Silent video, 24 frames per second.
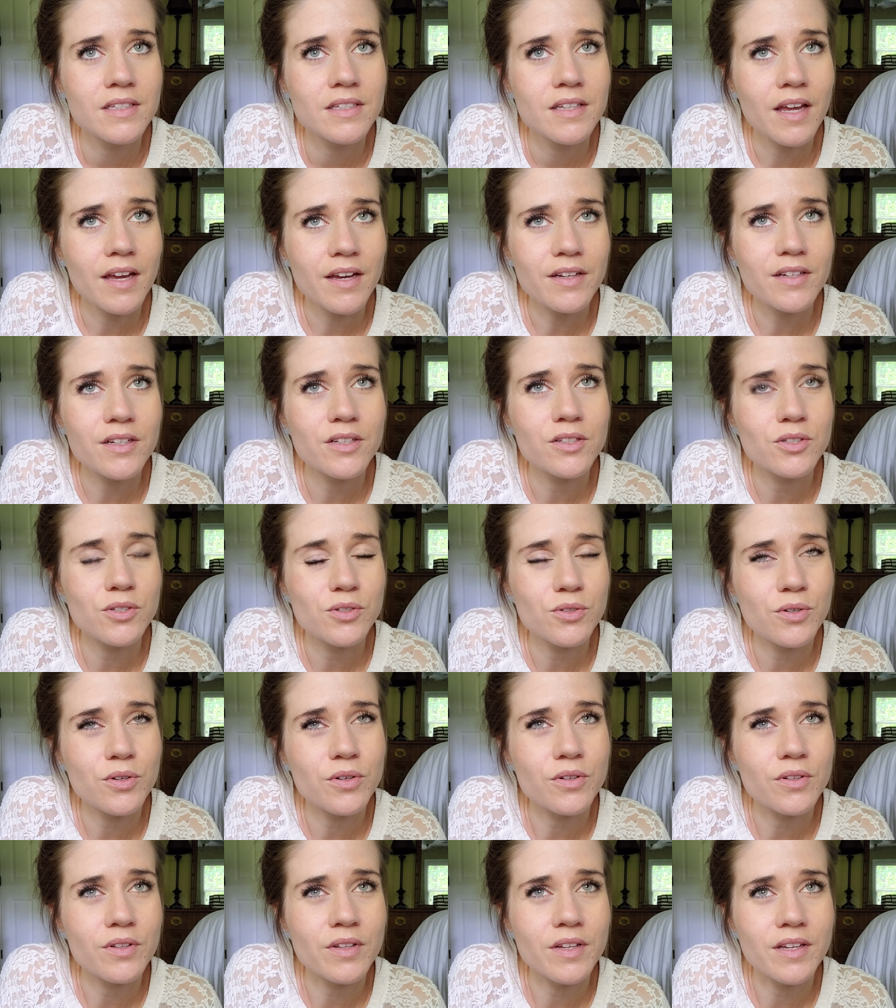not
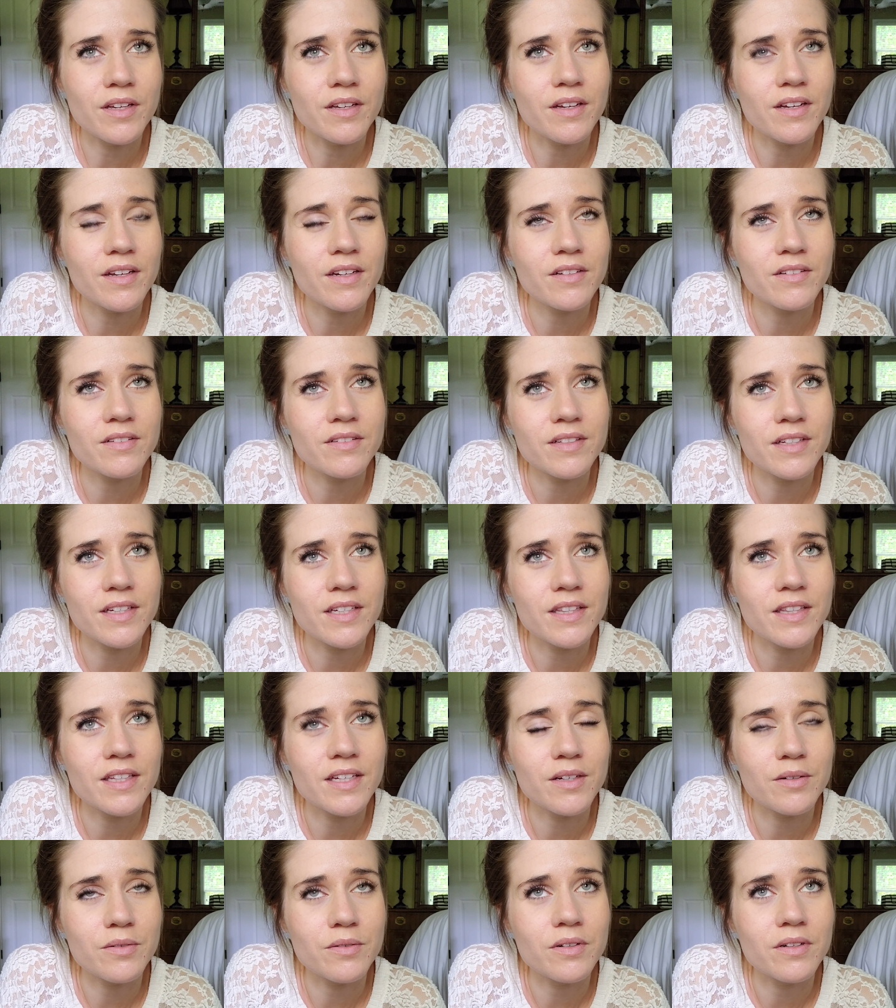controlling, I don't like
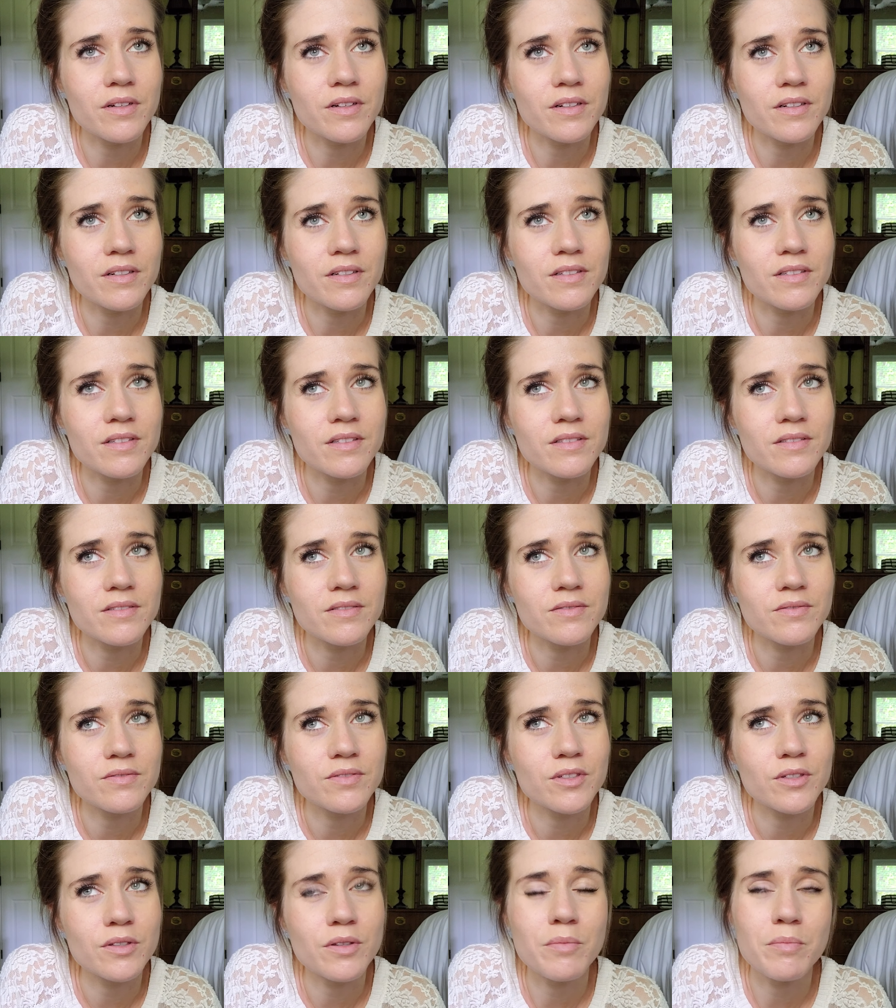that word
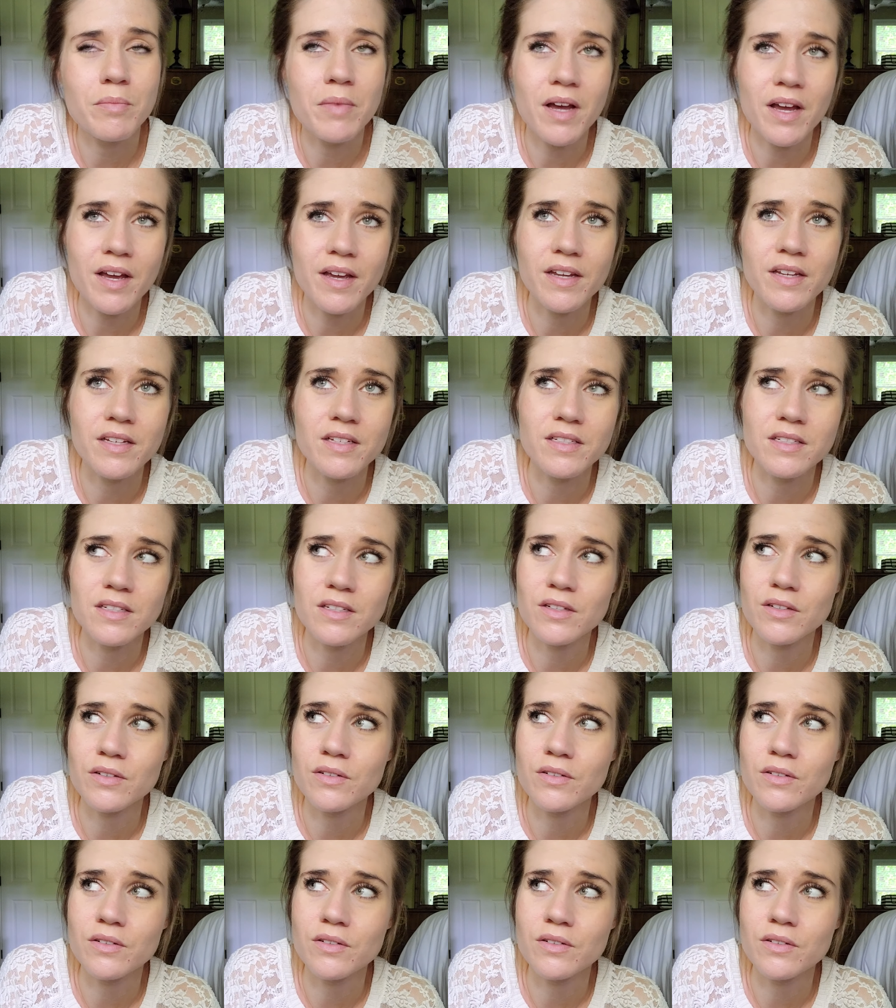for the mind,